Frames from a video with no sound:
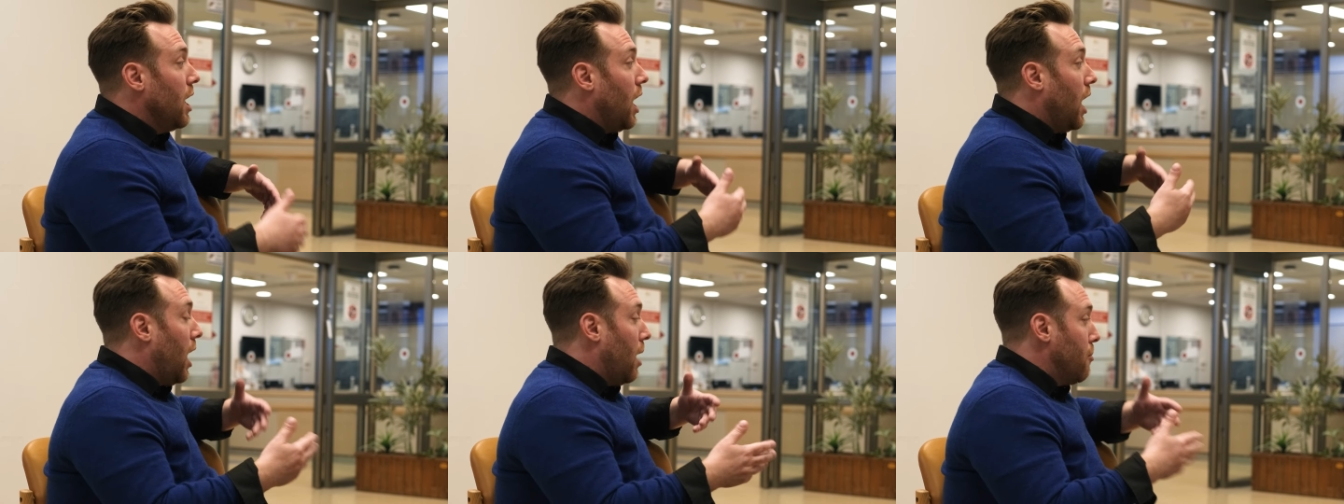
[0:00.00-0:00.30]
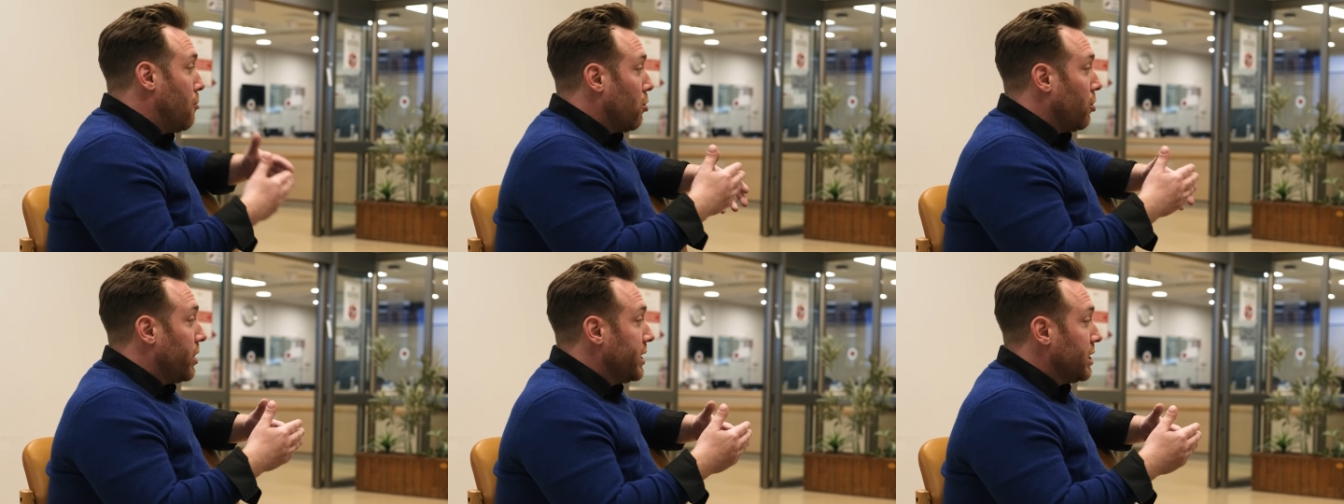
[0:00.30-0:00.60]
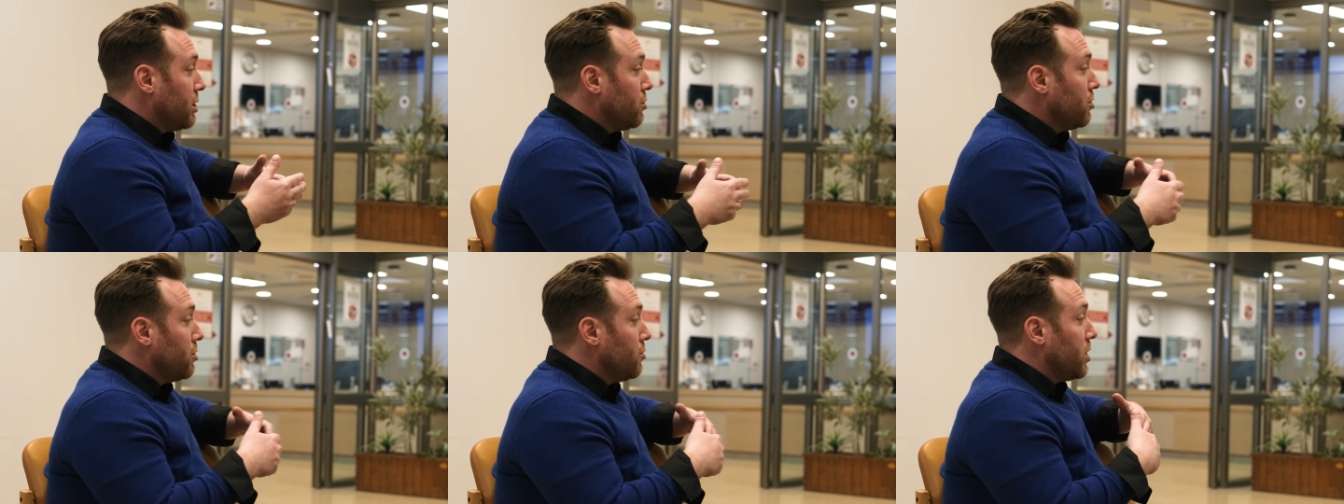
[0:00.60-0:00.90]
I'm more
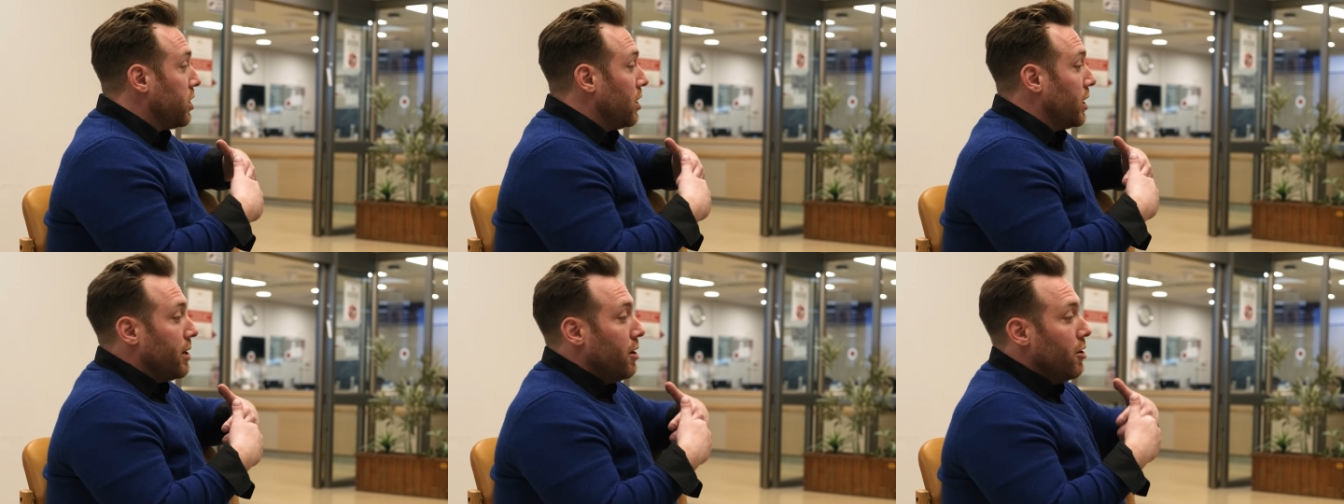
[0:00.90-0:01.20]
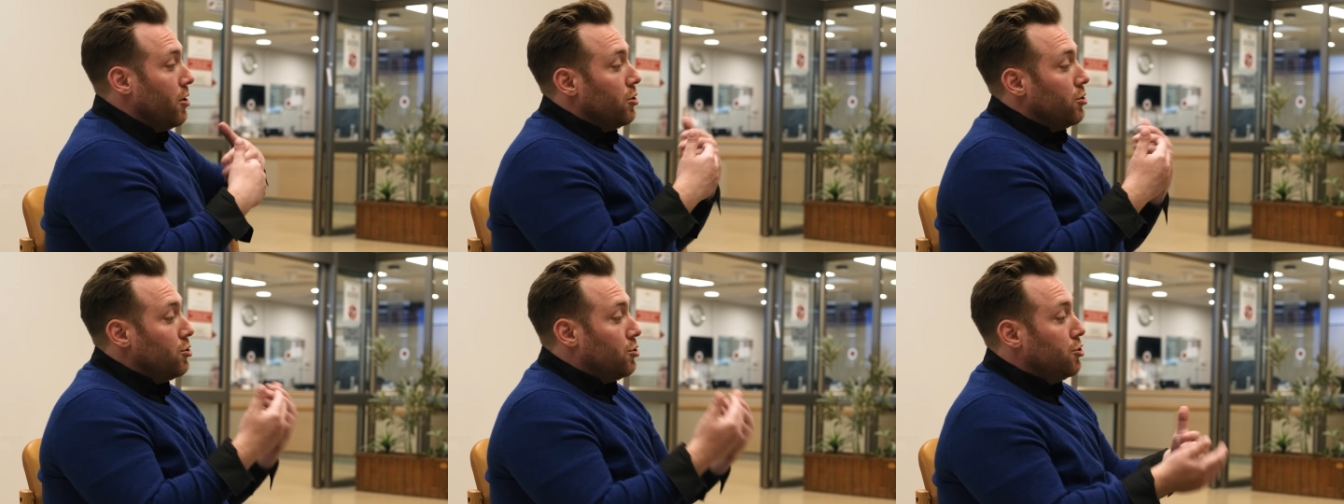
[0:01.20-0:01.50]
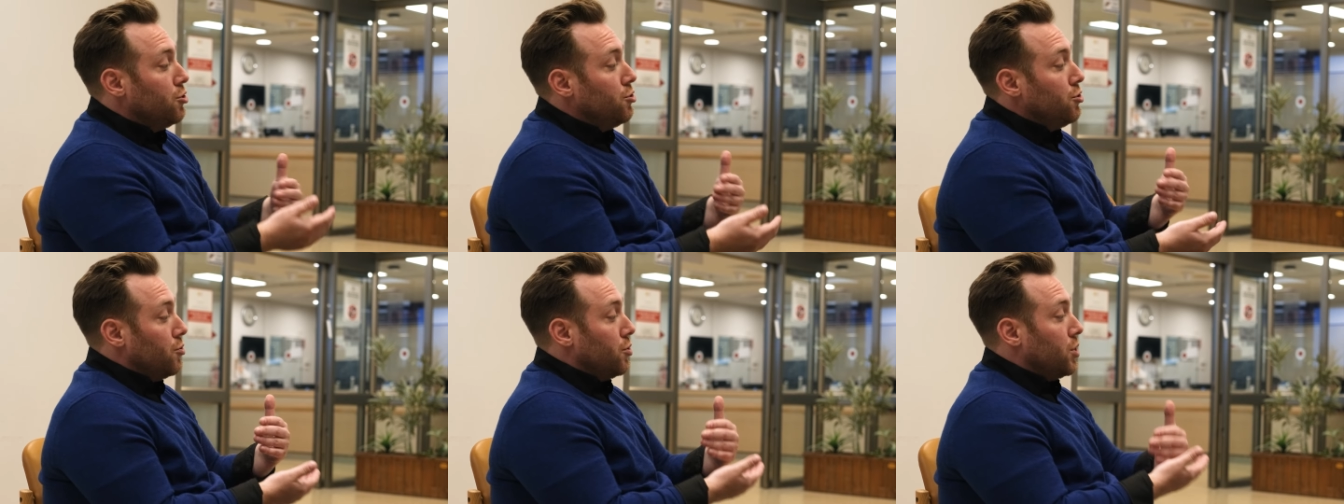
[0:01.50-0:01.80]
concerned with like do
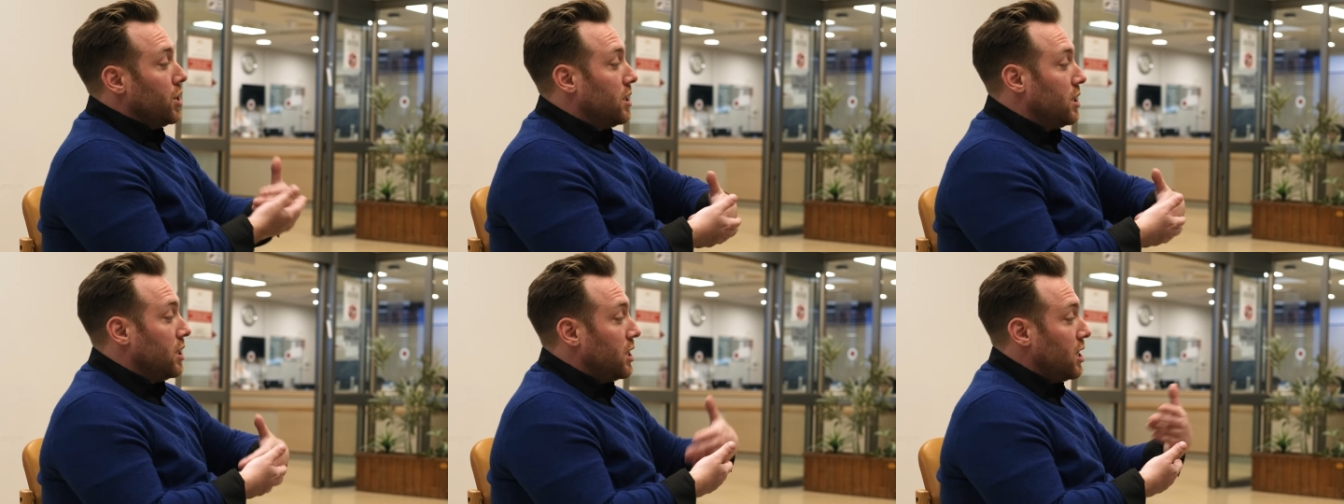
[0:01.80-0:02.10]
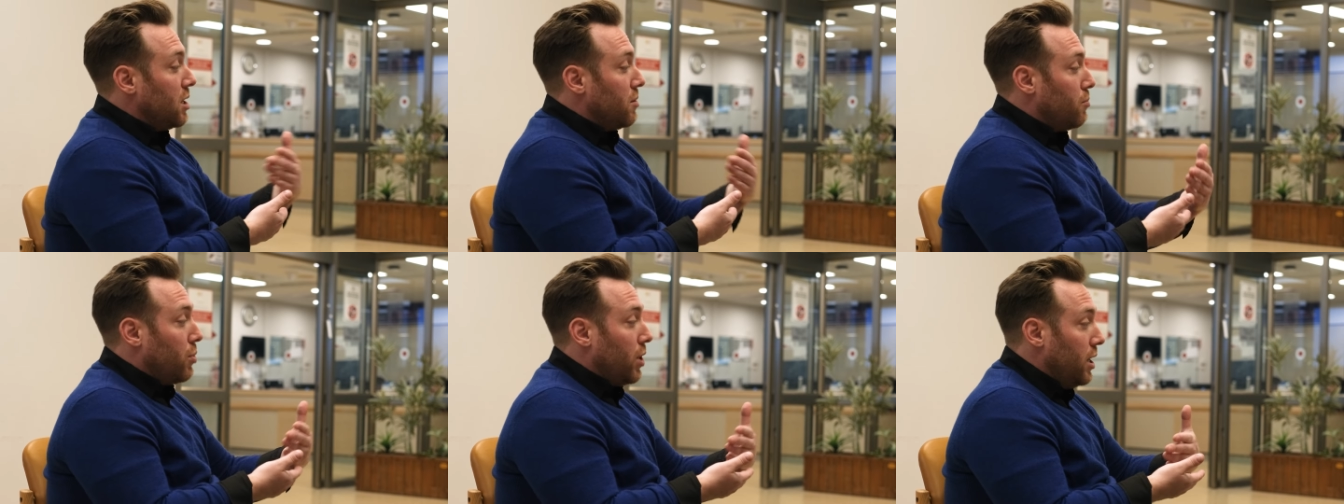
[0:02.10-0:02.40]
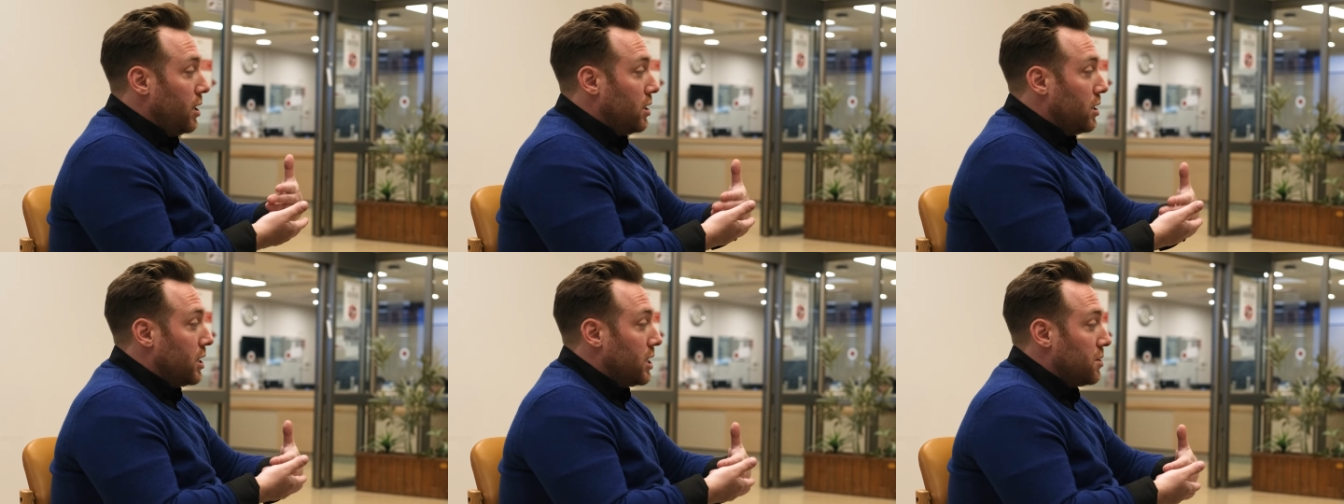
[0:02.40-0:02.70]
you think the
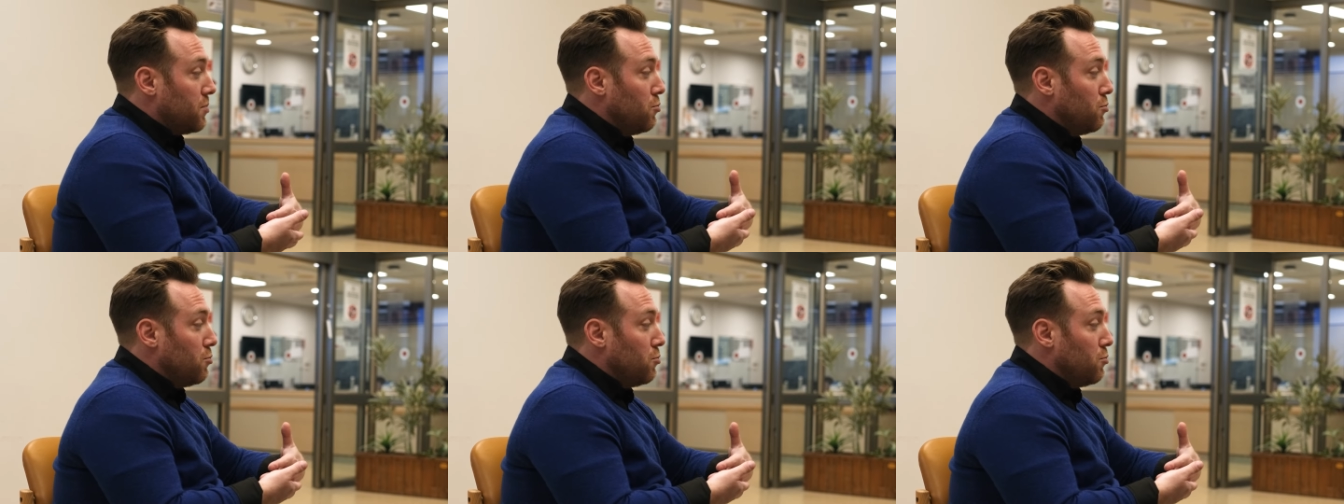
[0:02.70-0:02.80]
campaign has